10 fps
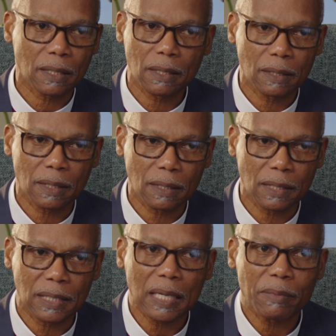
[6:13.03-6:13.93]

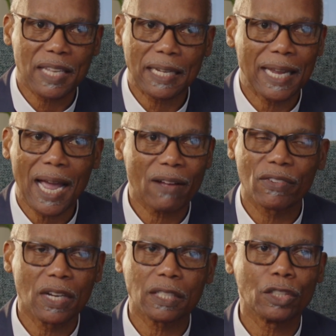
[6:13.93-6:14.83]
seems that they have
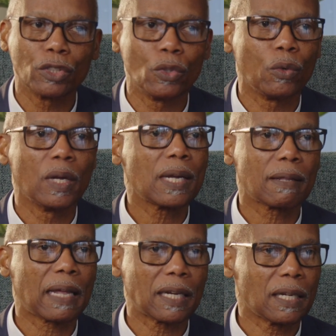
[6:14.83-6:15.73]
nothing to do,
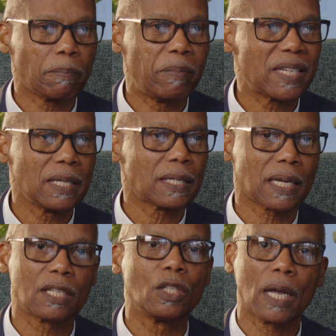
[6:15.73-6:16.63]
that
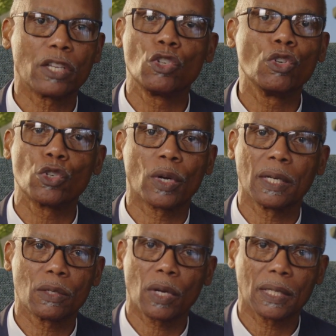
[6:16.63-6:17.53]
business as usual
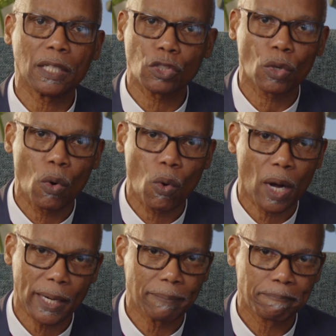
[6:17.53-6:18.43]
is what needs to go
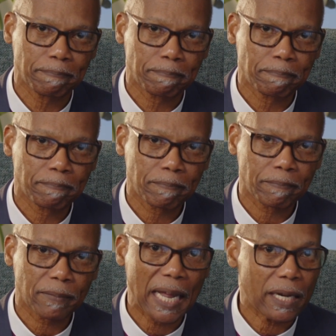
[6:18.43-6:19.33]
on.
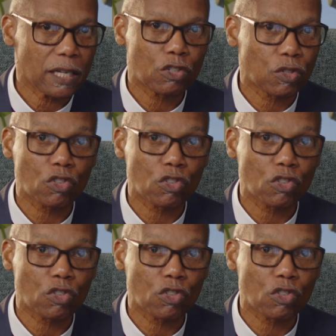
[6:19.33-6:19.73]
That needs to